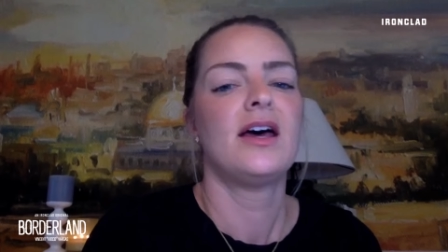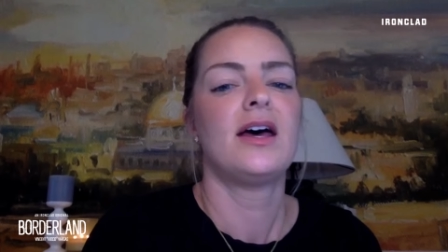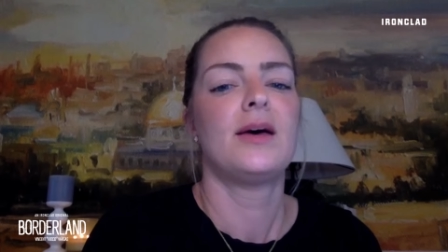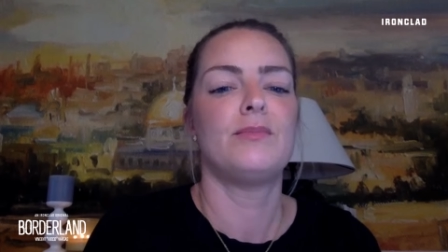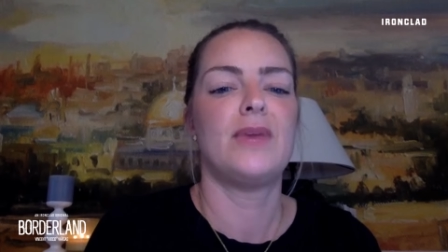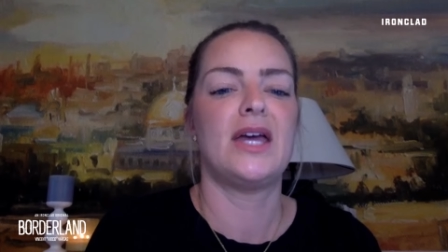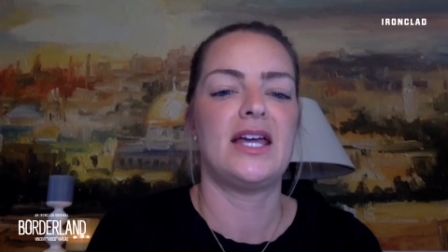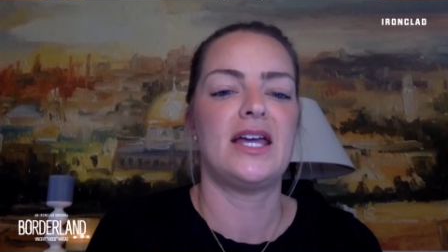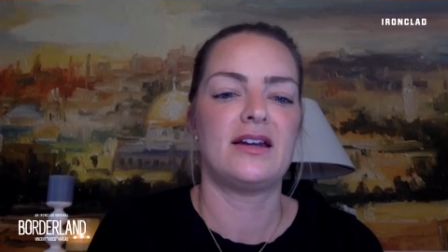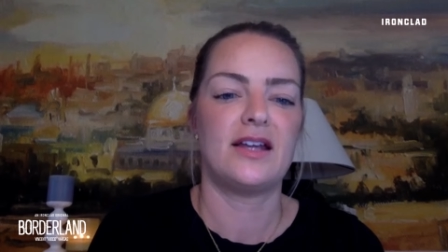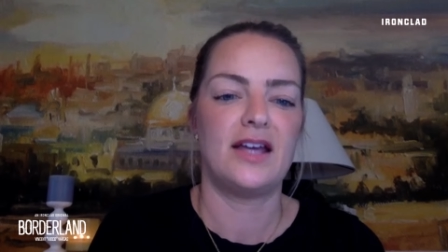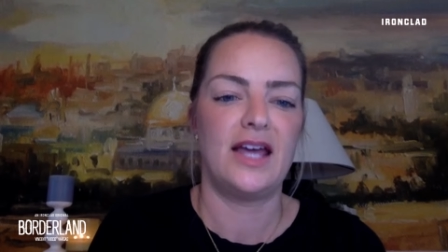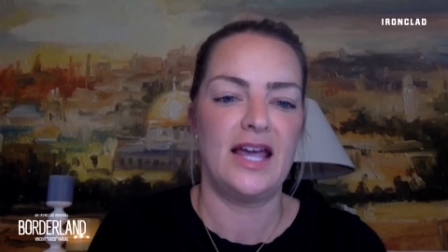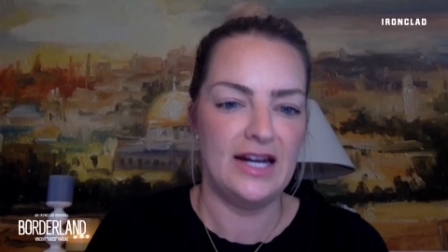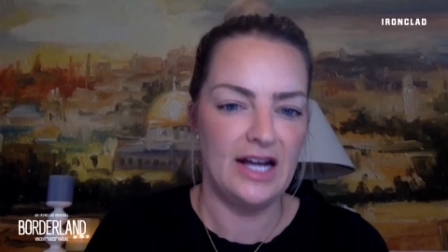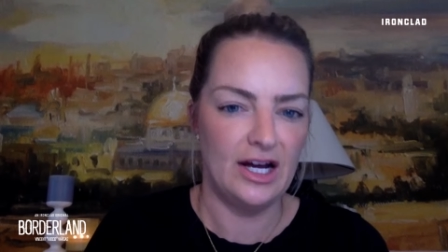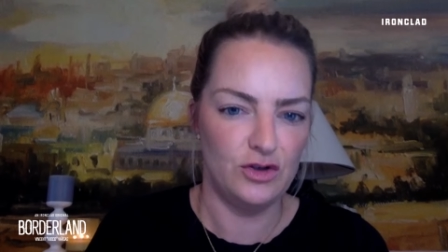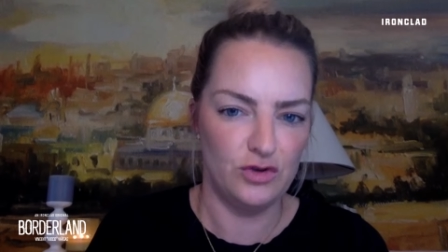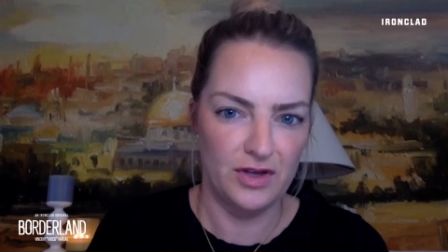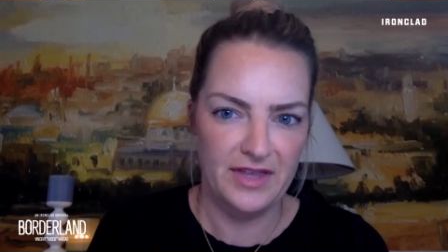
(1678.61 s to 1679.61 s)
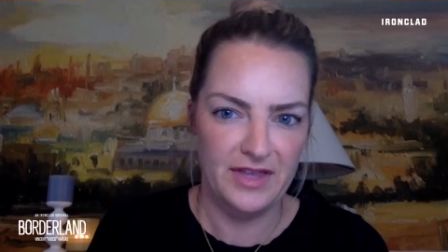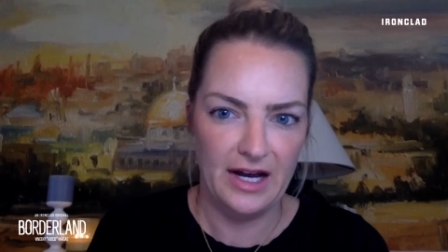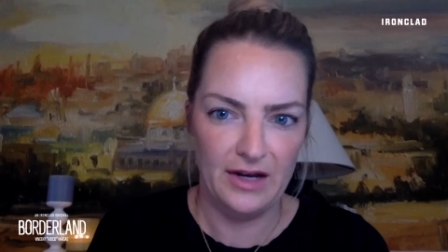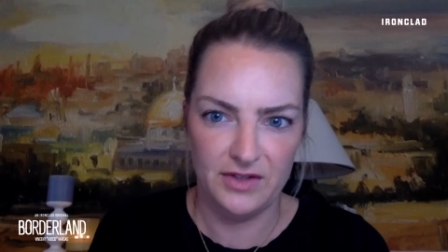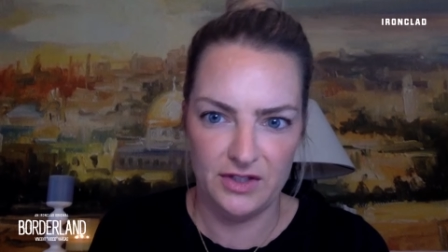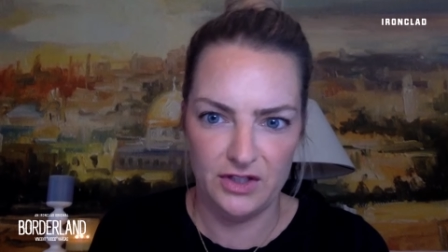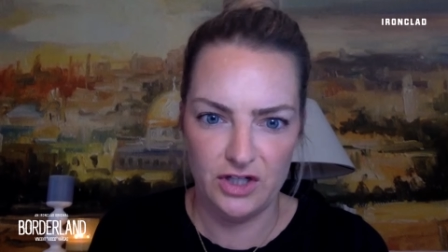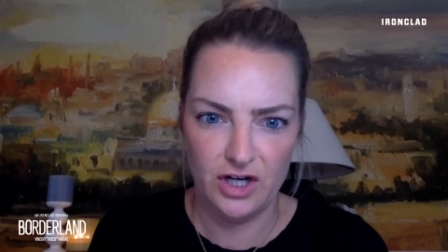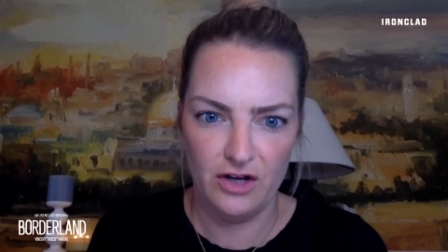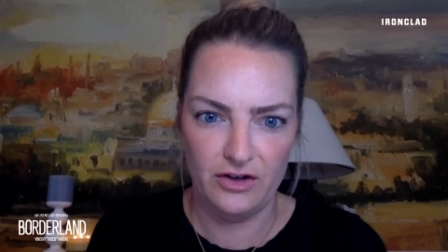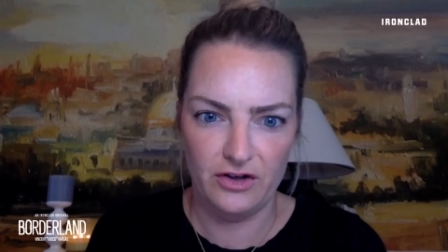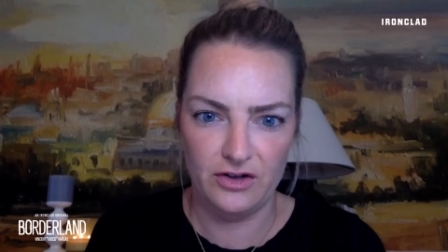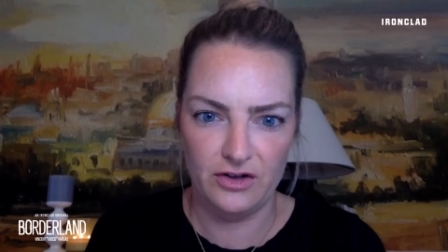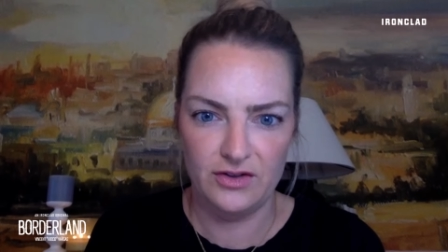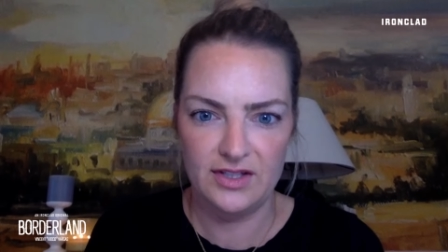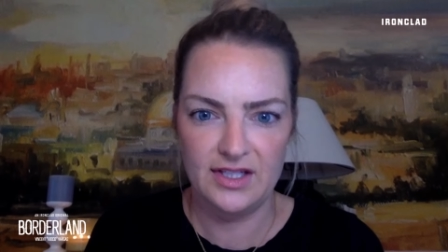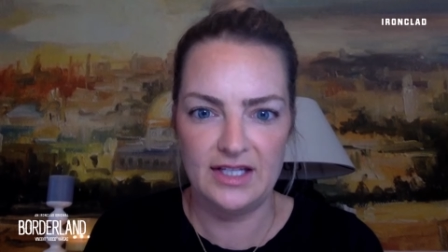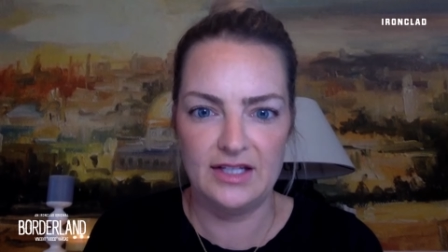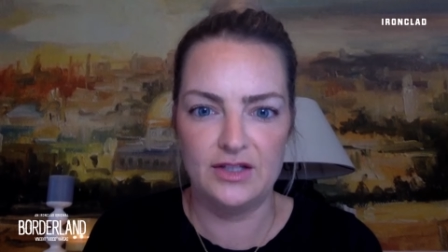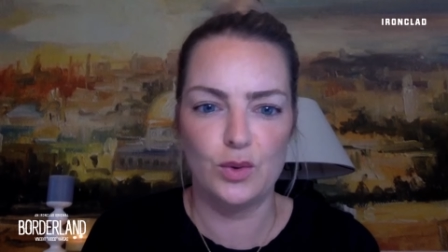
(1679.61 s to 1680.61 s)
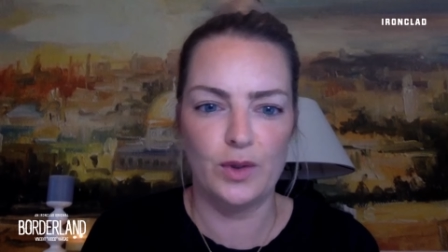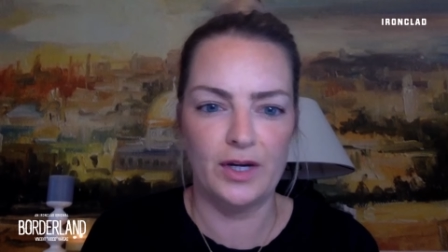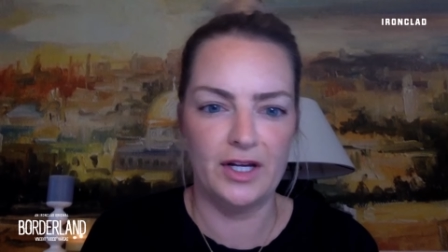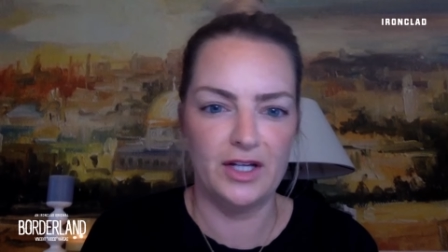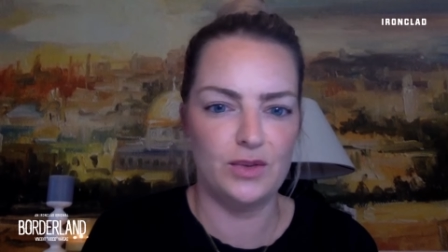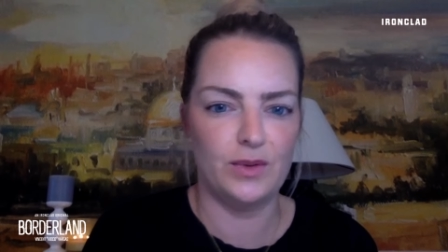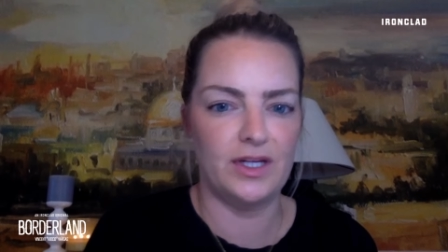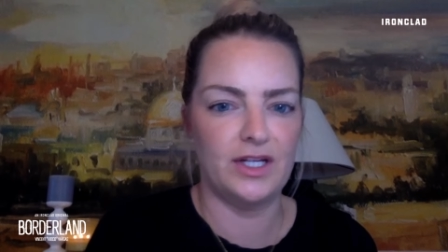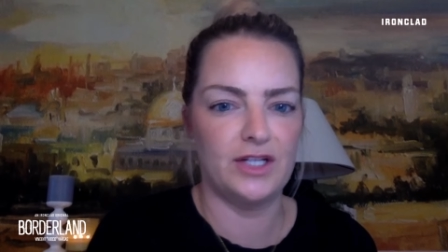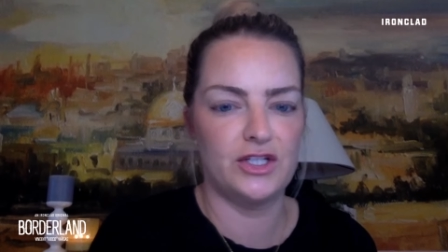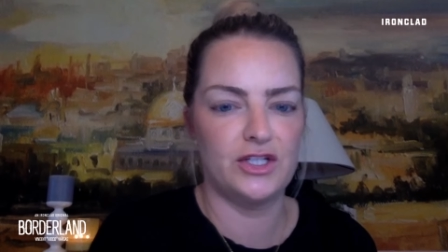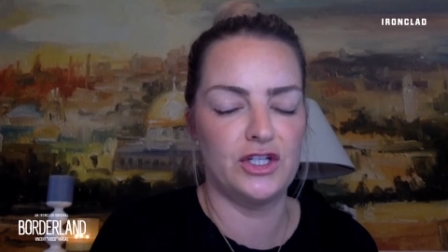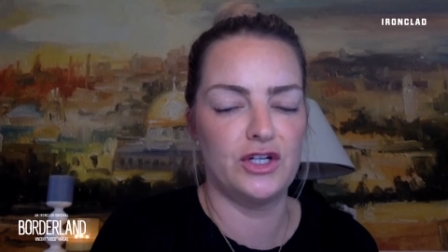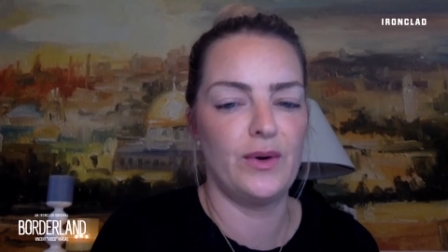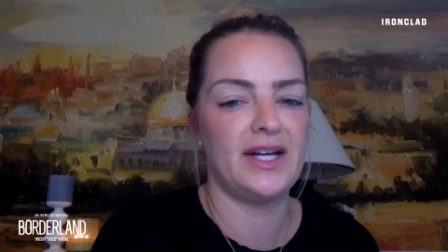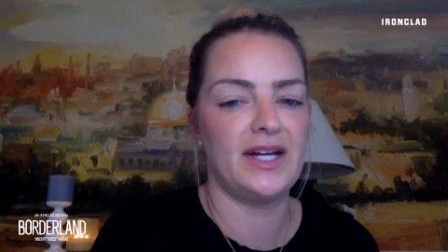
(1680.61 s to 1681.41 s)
made eight hundred thousand dollars in twenty twenty two,